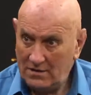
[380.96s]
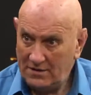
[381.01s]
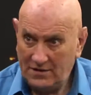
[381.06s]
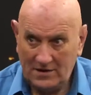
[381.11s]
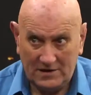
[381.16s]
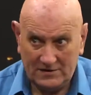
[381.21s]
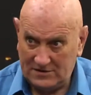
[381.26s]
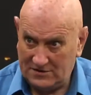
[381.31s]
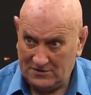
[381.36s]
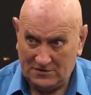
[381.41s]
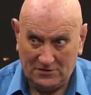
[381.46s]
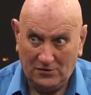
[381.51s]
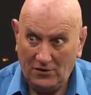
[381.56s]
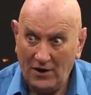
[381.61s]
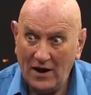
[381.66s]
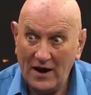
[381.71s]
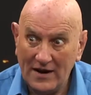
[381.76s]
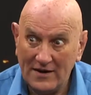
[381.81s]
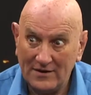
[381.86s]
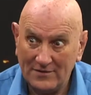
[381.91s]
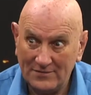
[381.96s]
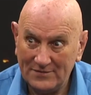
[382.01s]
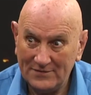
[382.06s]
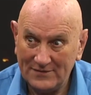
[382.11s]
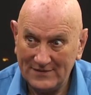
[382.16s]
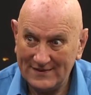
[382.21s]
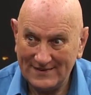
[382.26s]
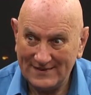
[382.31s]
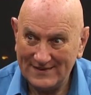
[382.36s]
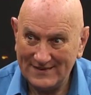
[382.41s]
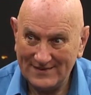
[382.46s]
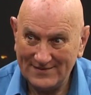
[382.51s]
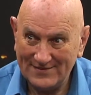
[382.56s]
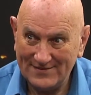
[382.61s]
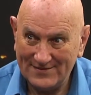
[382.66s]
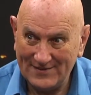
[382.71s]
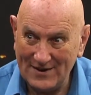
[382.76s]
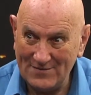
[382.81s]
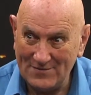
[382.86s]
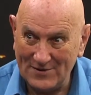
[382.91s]
this is great.
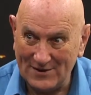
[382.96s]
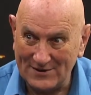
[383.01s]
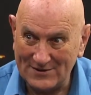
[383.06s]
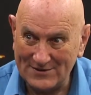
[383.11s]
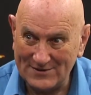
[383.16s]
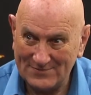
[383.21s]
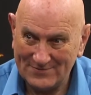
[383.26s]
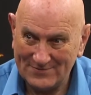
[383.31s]
Fabulous.